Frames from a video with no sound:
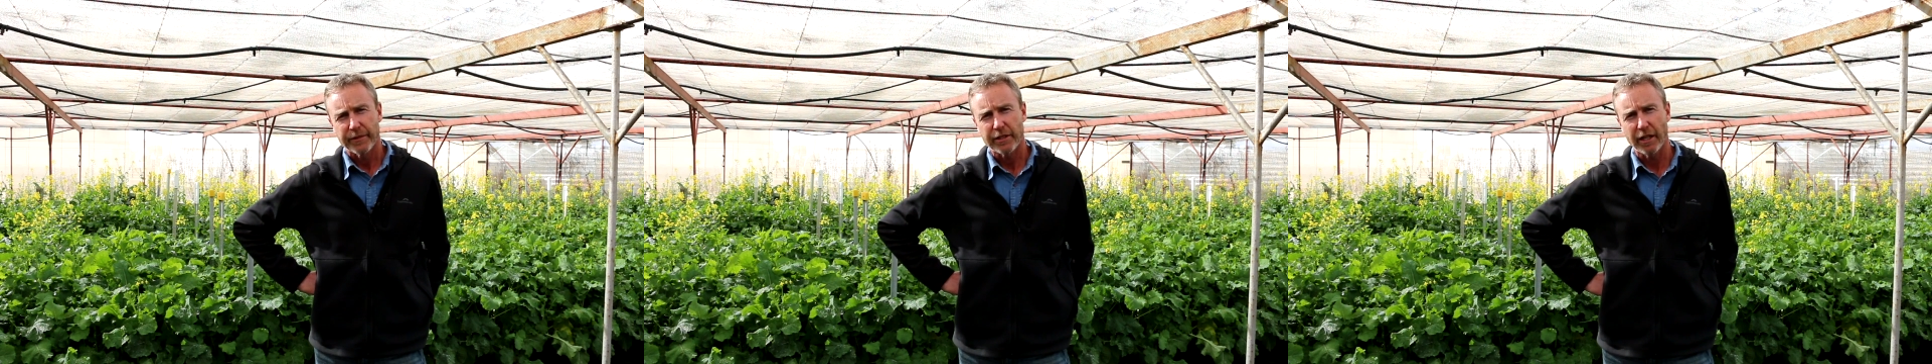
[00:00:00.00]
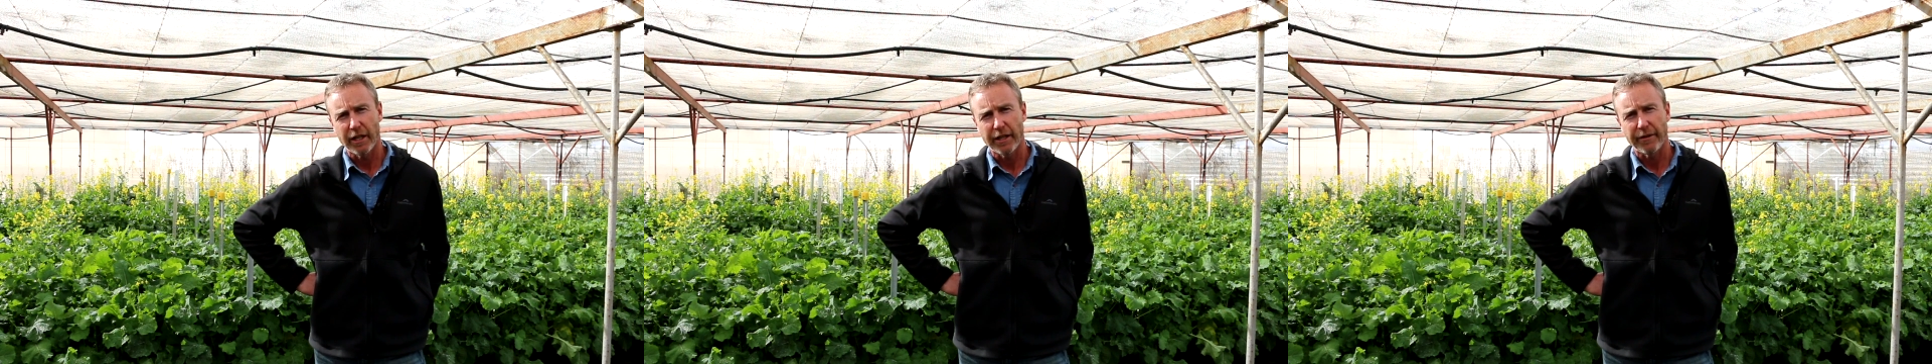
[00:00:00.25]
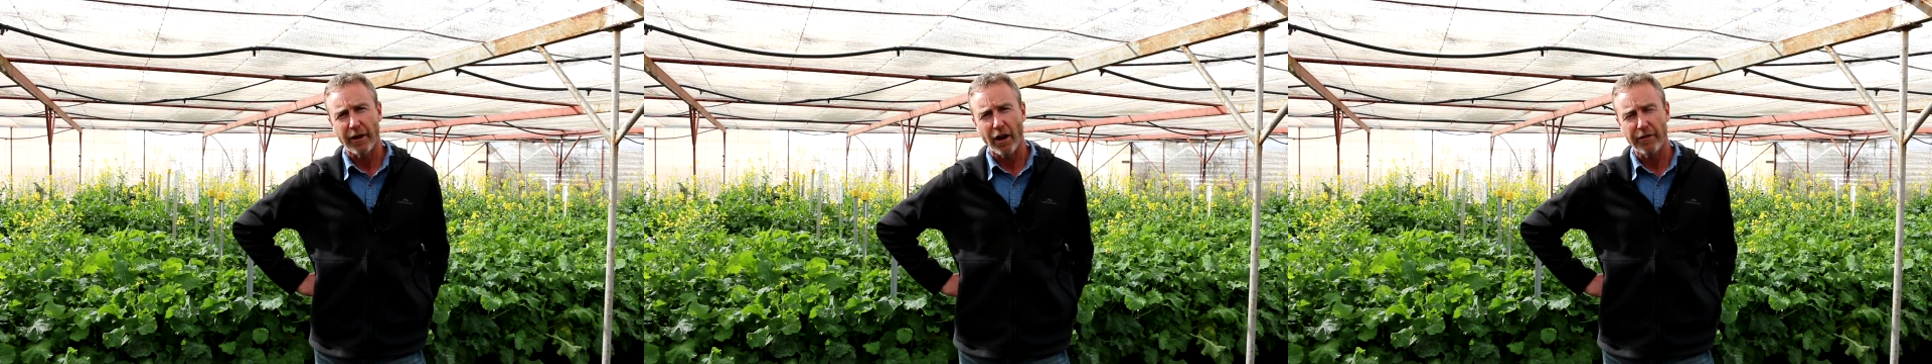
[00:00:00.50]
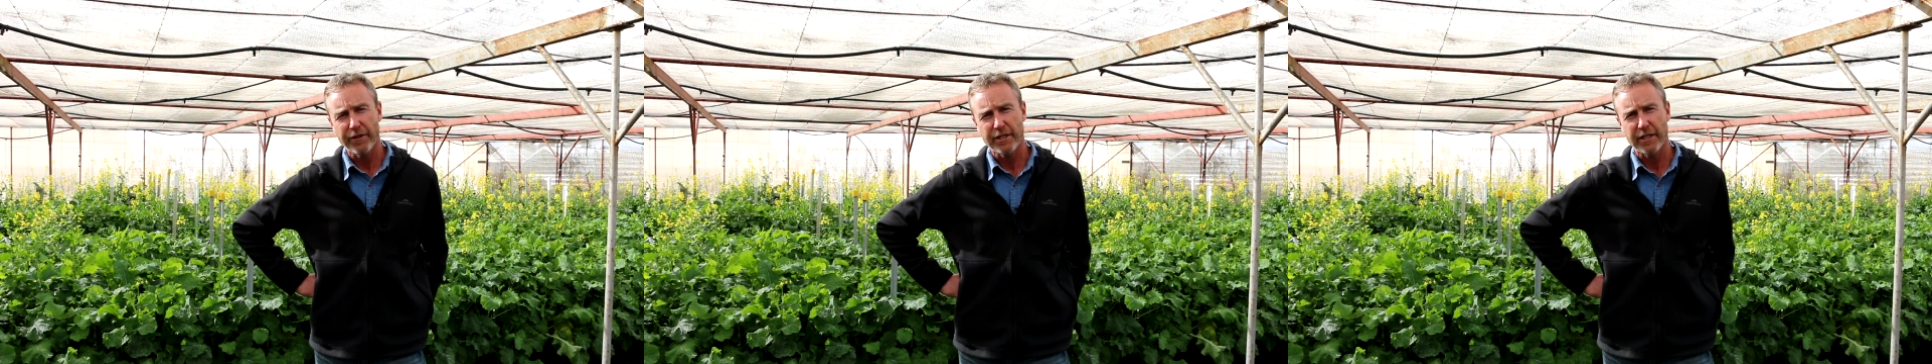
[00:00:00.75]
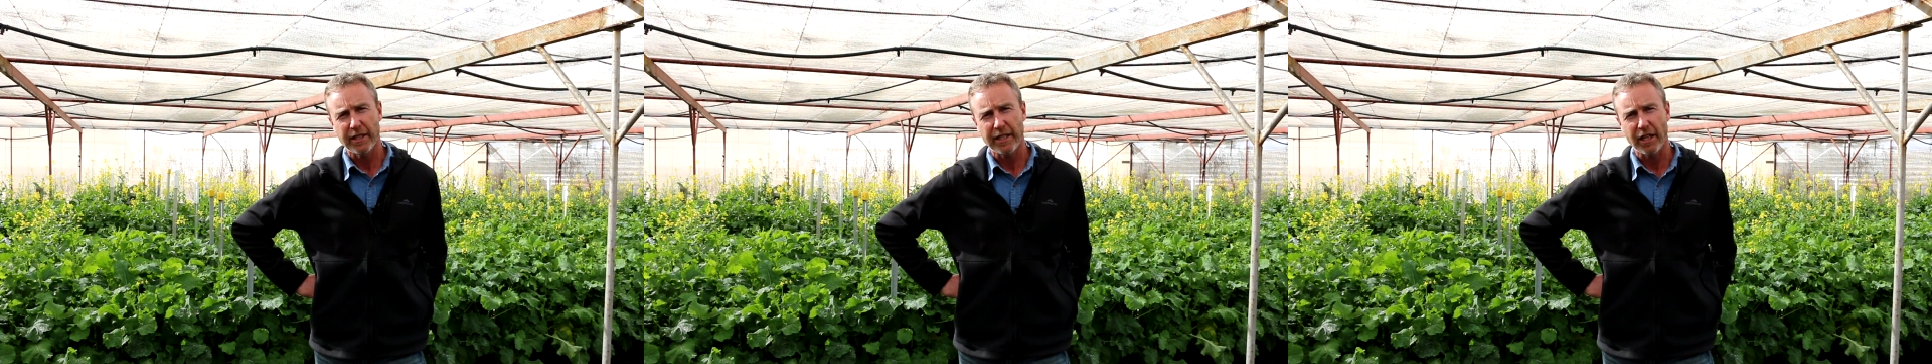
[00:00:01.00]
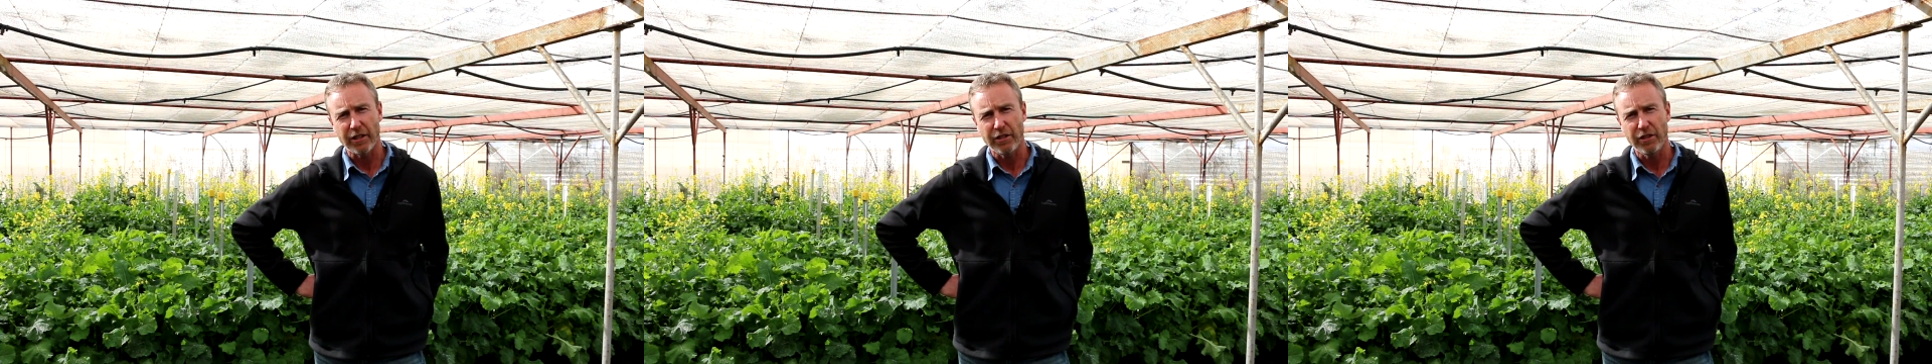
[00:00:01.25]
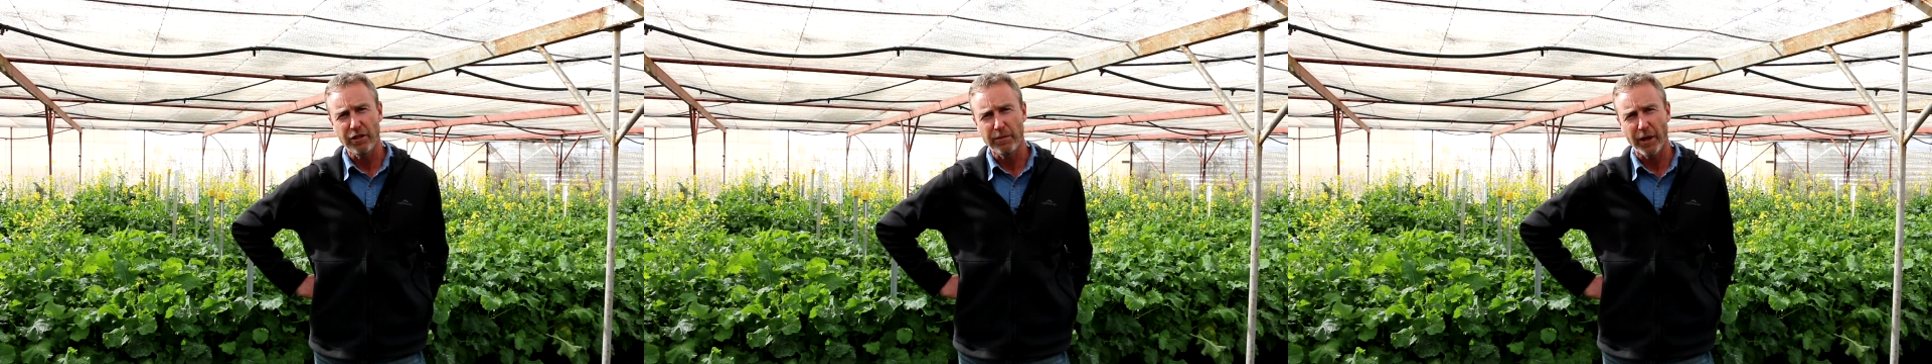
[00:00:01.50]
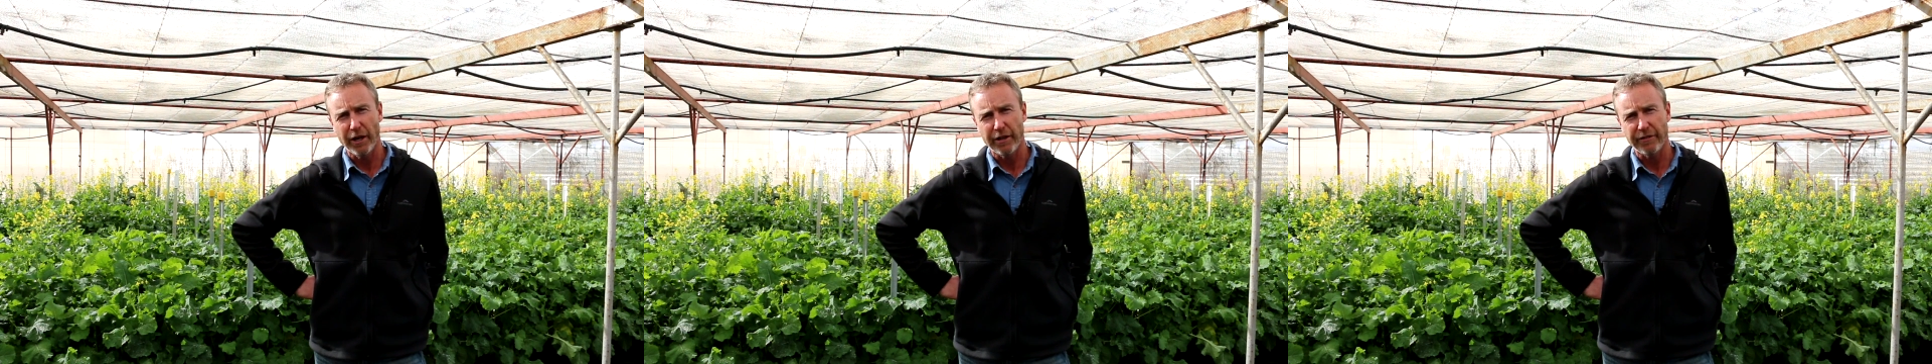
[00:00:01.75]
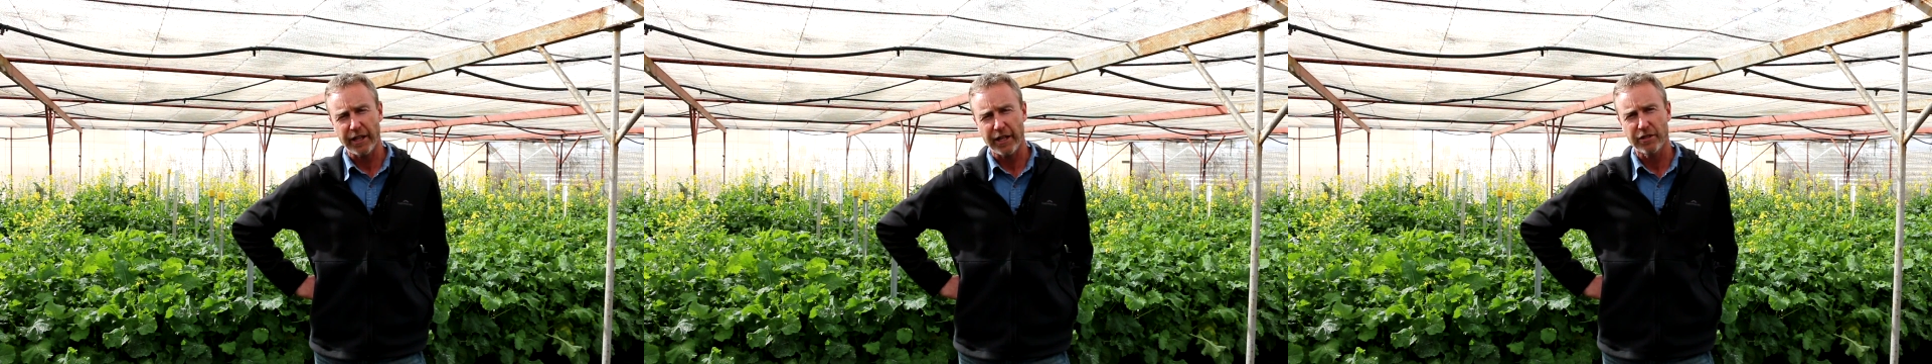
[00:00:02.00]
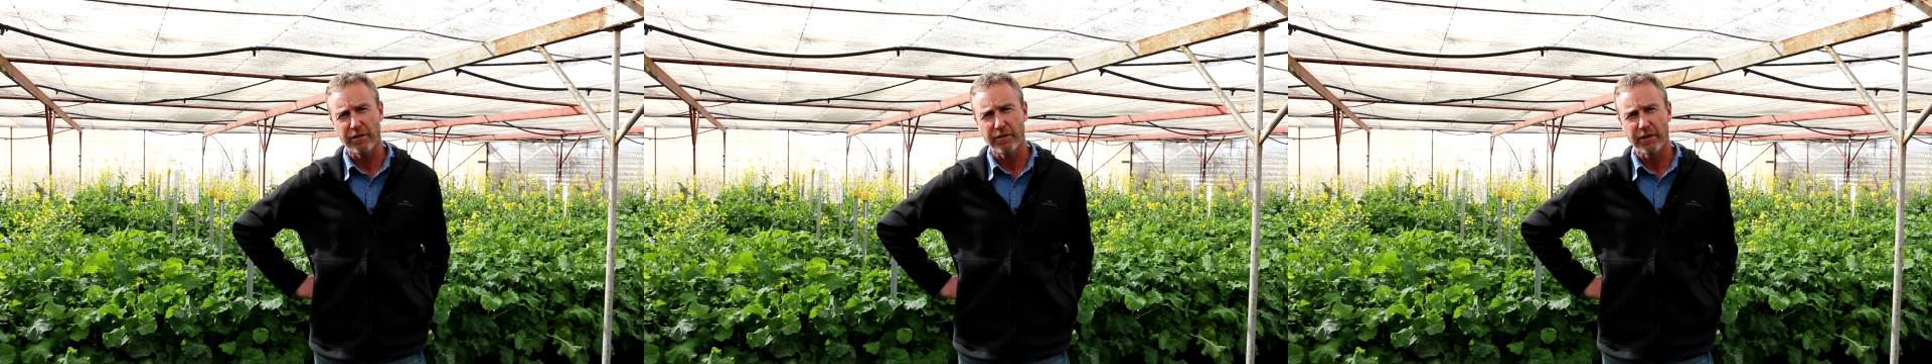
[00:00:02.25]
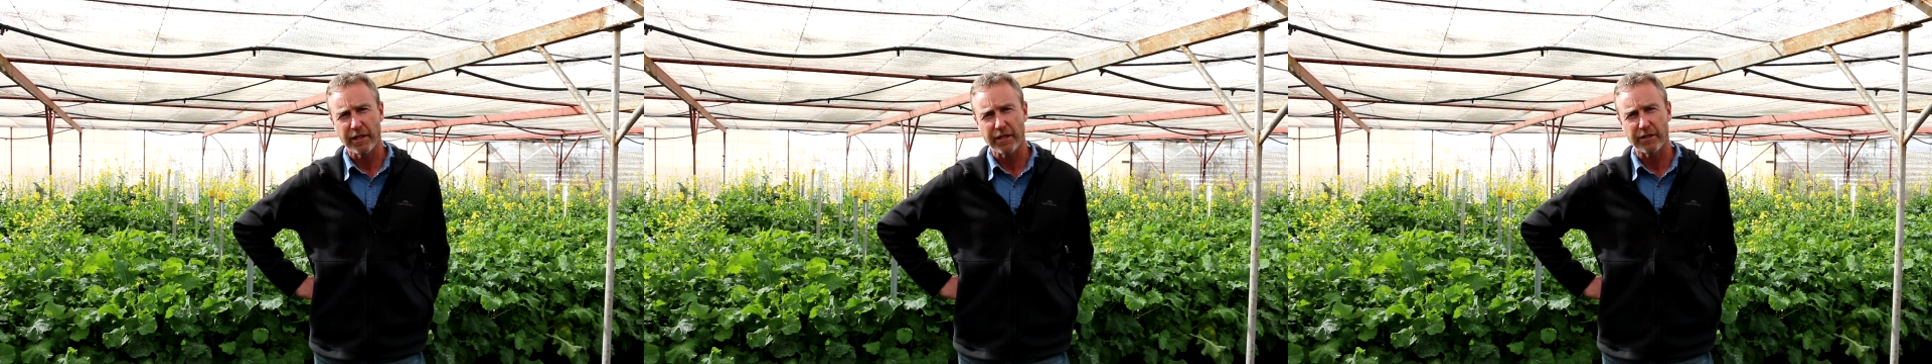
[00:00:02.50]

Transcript: So obviously a new mode of action is